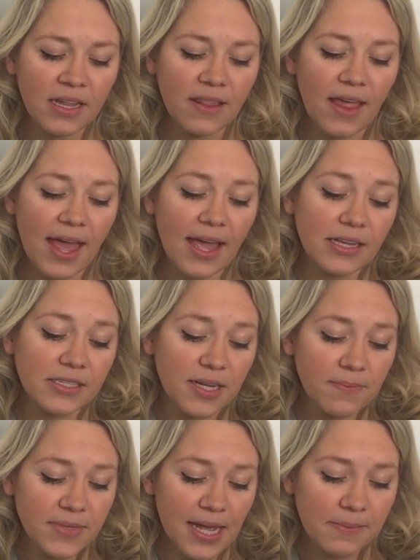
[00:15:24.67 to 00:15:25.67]
They
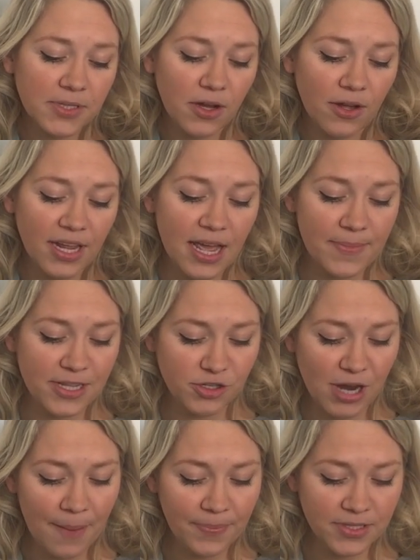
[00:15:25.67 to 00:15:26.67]
sometimes called him a
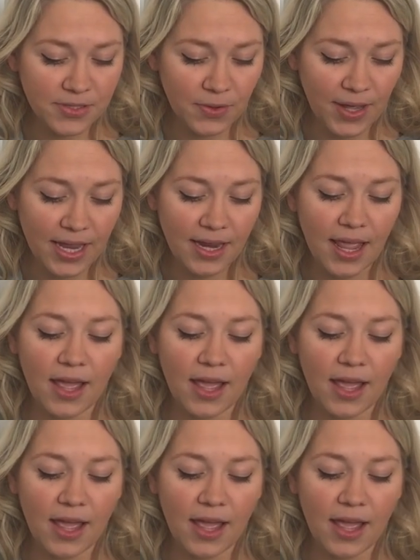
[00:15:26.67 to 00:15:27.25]
trapezoid,